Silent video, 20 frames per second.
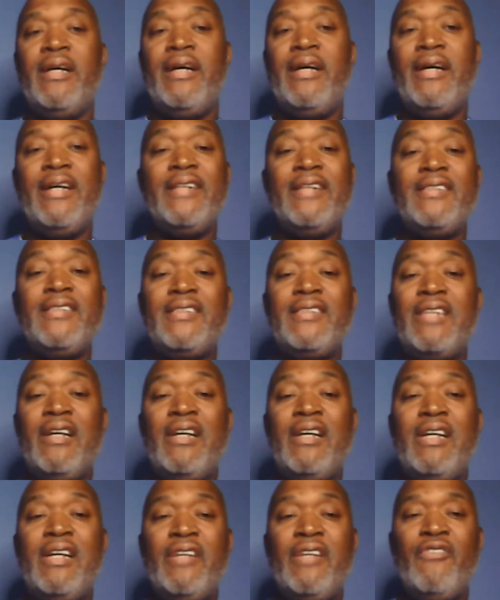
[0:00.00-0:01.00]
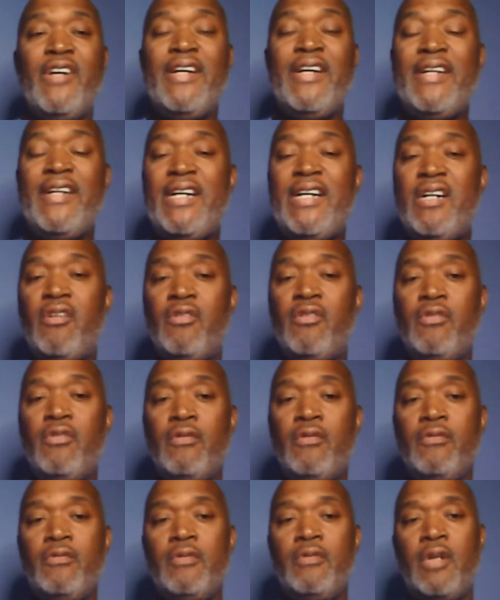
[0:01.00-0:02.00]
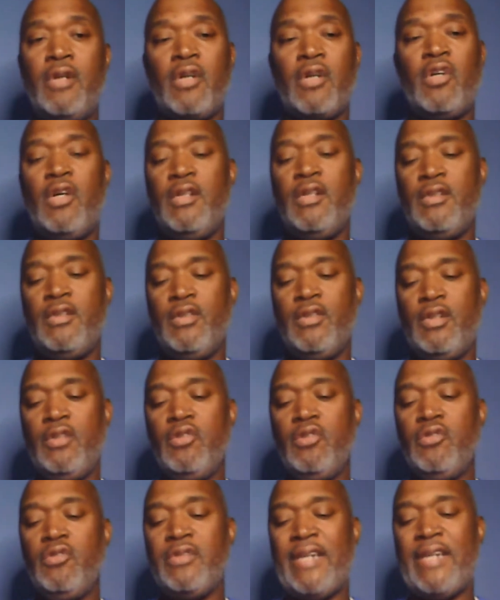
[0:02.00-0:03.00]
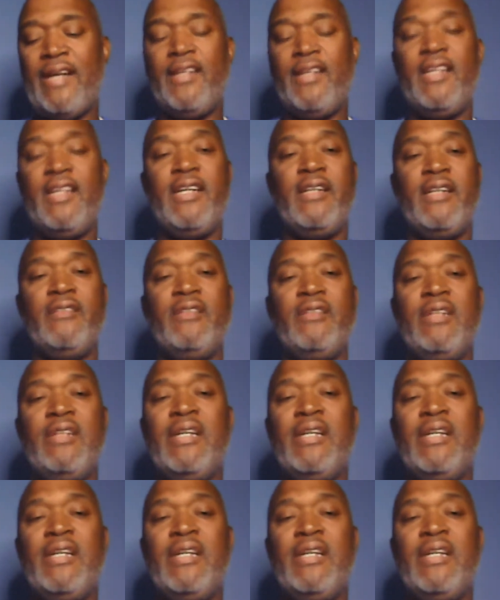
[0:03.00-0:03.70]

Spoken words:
It's right now, according to the news outlet,